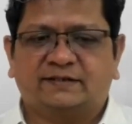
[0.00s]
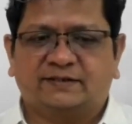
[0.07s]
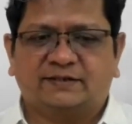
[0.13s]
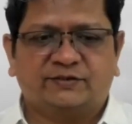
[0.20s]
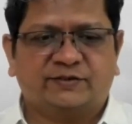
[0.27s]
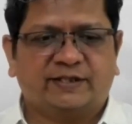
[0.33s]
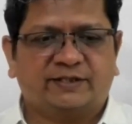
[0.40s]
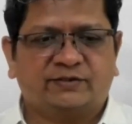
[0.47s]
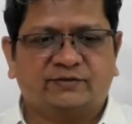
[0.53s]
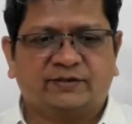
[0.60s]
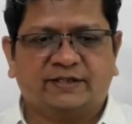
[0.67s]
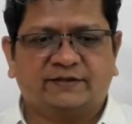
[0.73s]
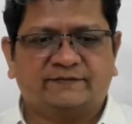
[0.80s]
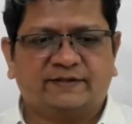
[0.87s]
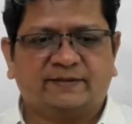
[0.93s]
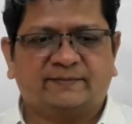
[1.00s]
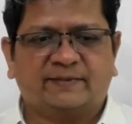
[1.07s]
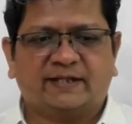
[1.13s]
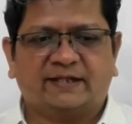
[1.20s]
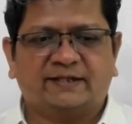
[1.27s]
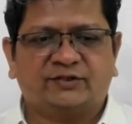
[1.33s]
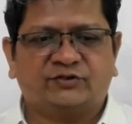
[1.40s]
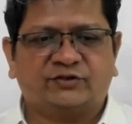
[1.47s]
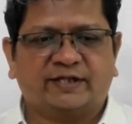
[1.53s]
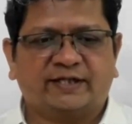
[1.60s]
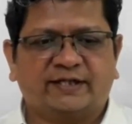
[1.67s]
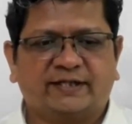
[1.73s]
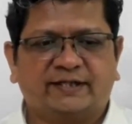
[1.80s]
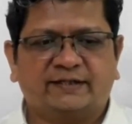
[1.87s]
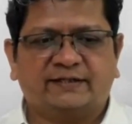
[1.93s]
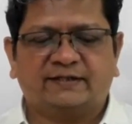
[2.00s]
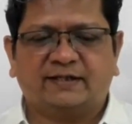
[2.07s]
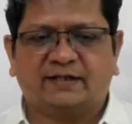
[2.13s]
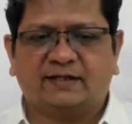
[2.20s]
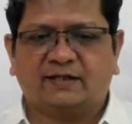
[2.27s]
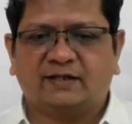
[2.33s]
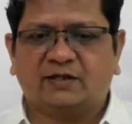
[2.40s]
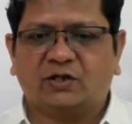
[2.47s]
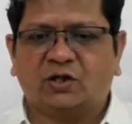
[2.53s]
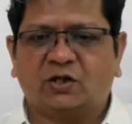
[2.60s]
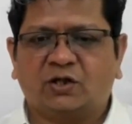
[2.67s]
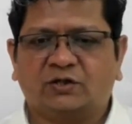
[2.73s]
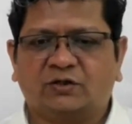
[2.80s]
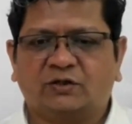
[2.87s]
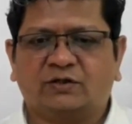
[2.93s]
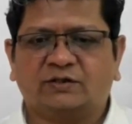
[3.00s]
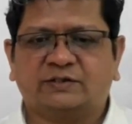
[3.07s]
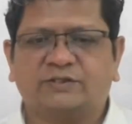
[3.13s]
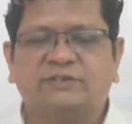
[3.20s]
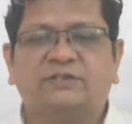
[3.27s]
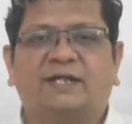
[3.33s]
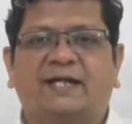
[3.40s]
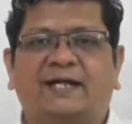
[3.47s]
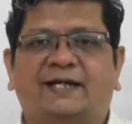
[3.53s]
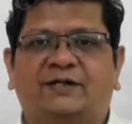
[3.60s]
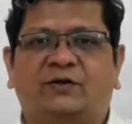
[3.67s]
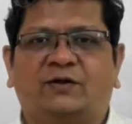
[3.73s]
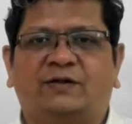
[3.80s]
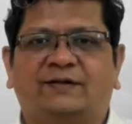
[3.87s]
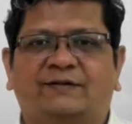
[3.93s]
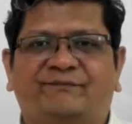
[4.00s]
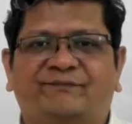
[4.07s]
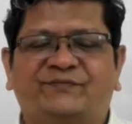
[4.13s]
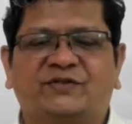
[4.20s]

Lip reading: you need to give them any training or not at all.